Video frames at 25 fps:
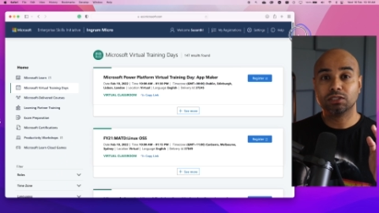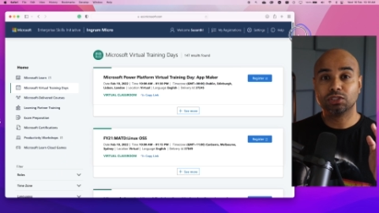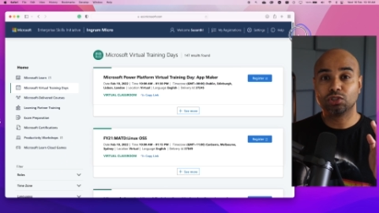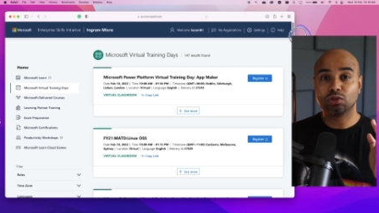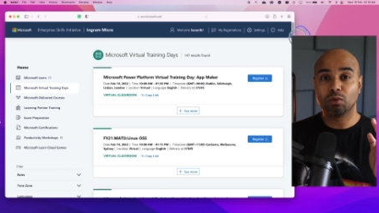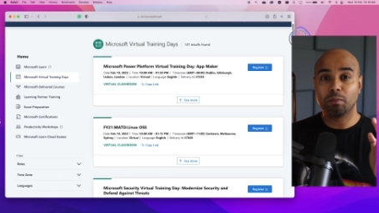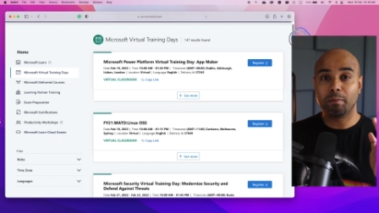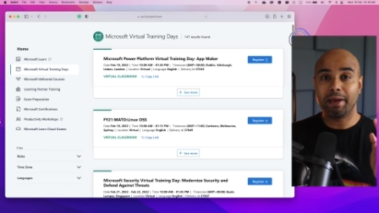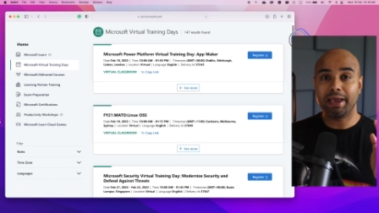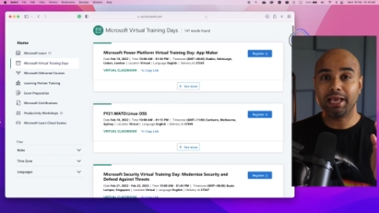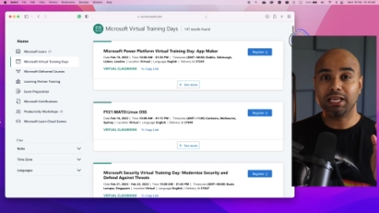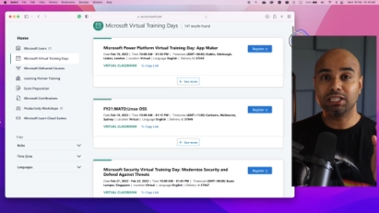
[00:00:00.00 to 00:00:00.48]

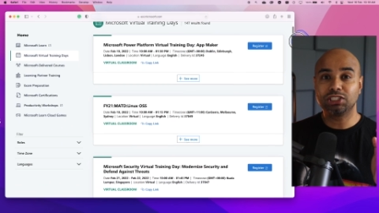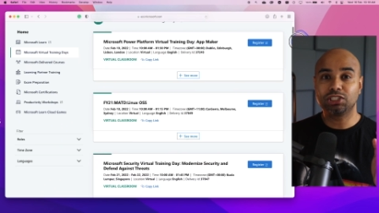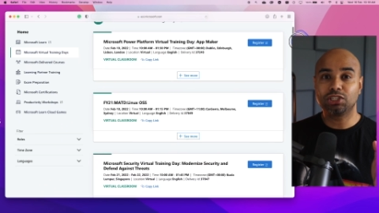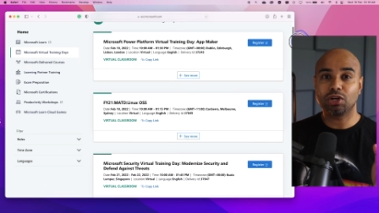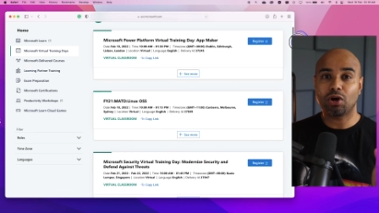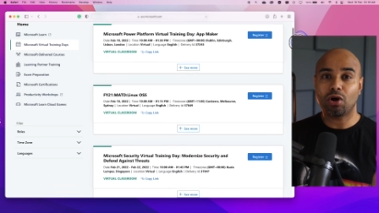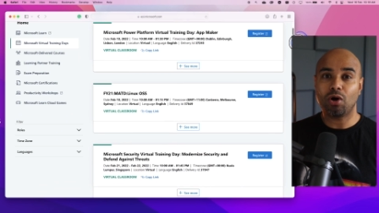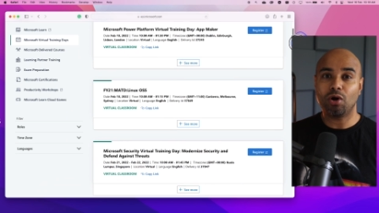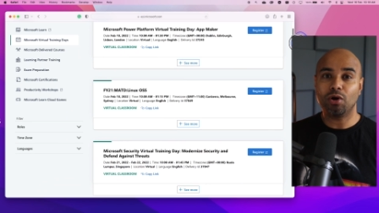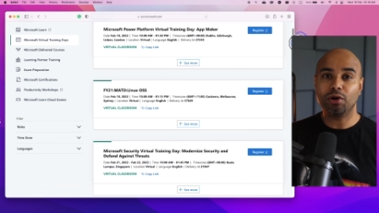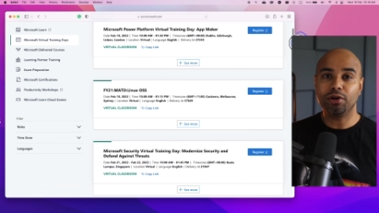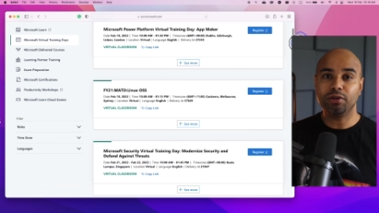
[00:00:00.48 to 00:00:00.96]
So
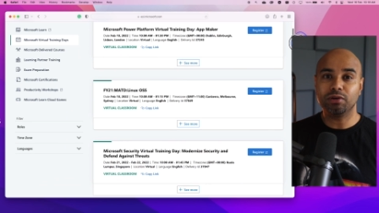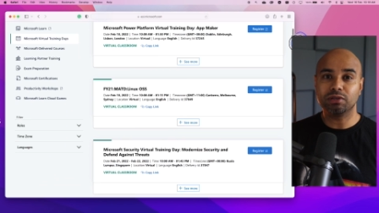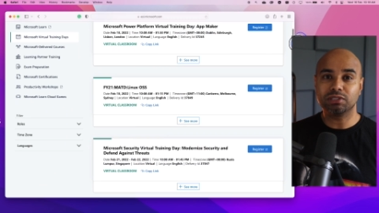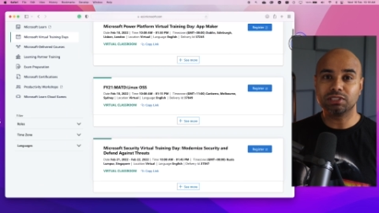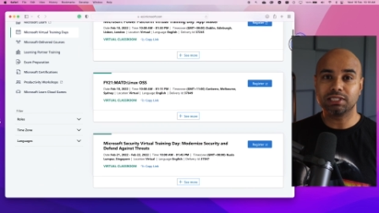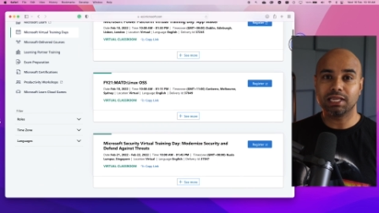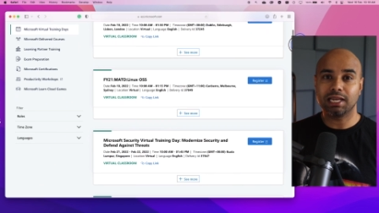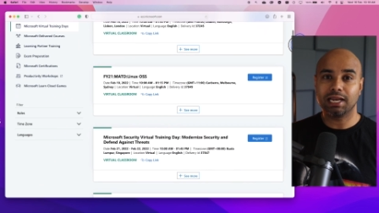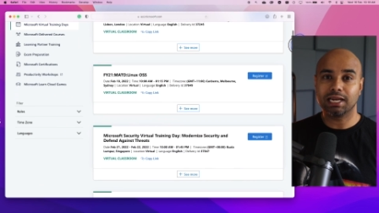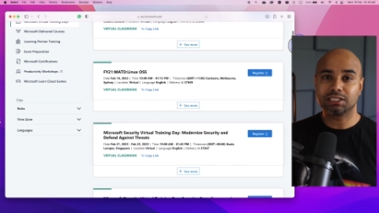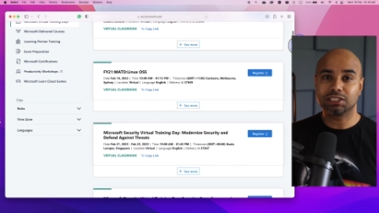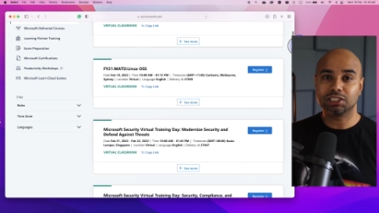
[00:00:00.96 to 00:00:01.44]
based on your
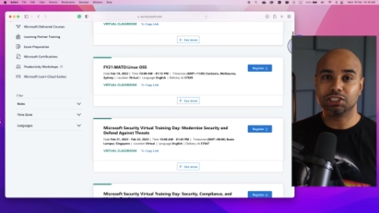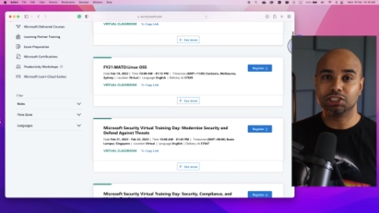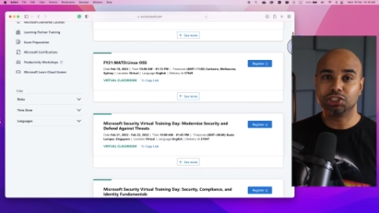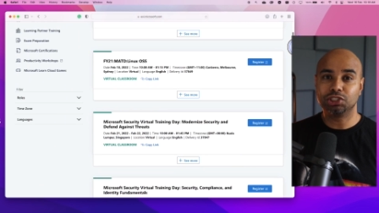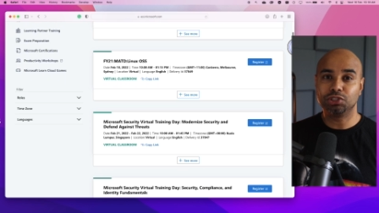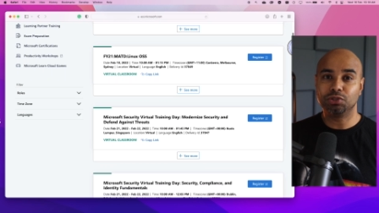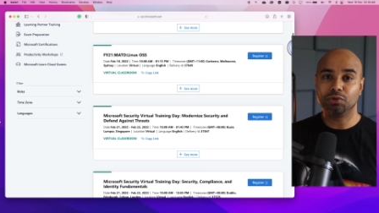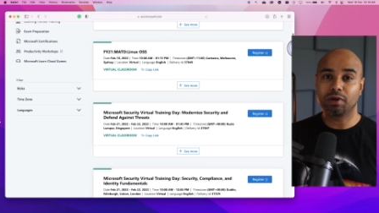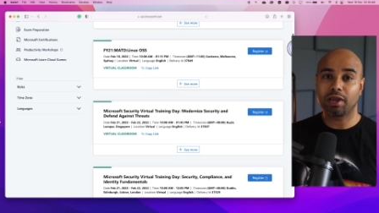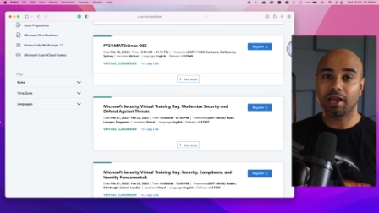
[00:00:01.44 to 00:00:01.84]
selections,